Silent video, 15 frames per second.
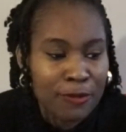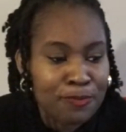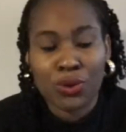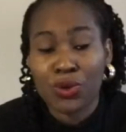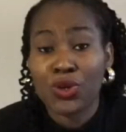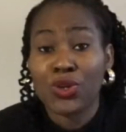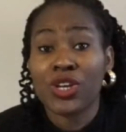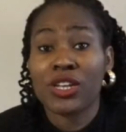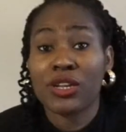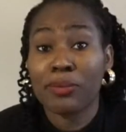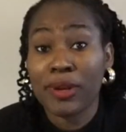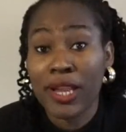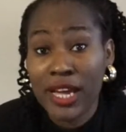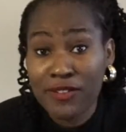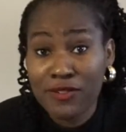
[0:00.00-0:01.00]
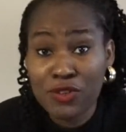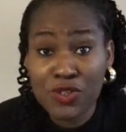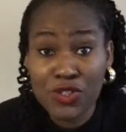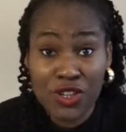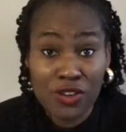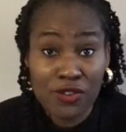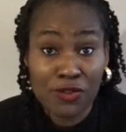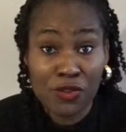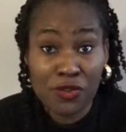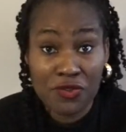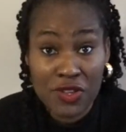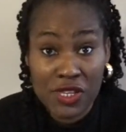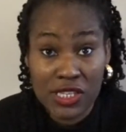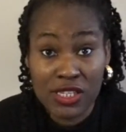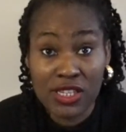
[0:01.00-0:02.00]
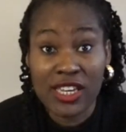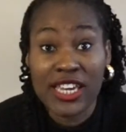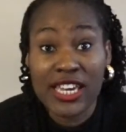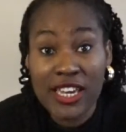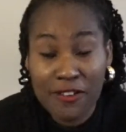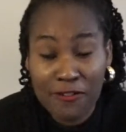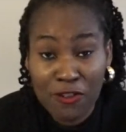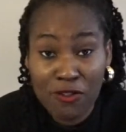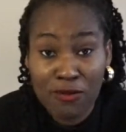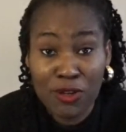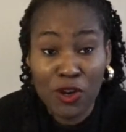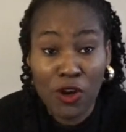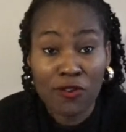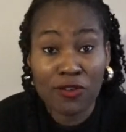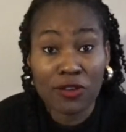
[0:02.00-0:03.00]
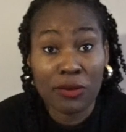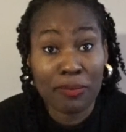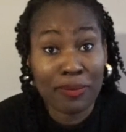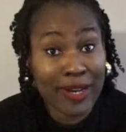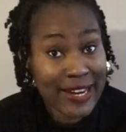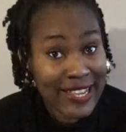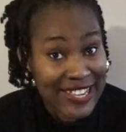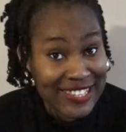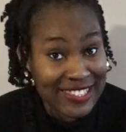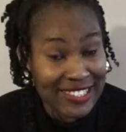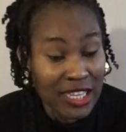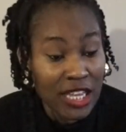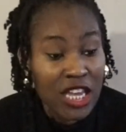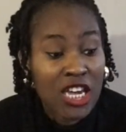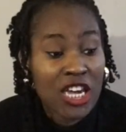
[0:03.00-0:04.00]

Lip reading: So you can apply for a tier 4 visa if you've been offered a place.